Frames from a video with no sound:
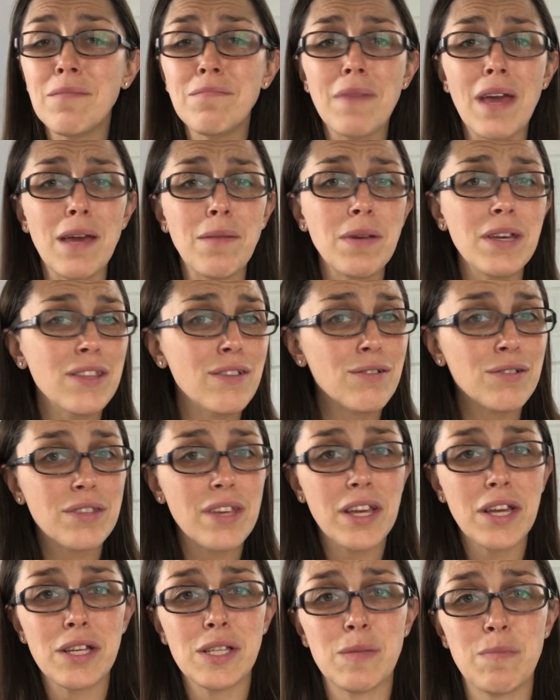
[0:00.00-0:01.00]
Maybe there's
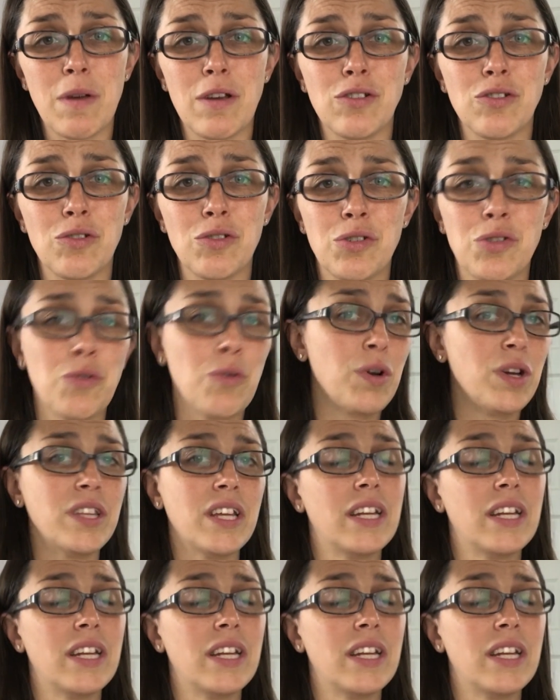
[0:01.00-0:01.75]
like a special story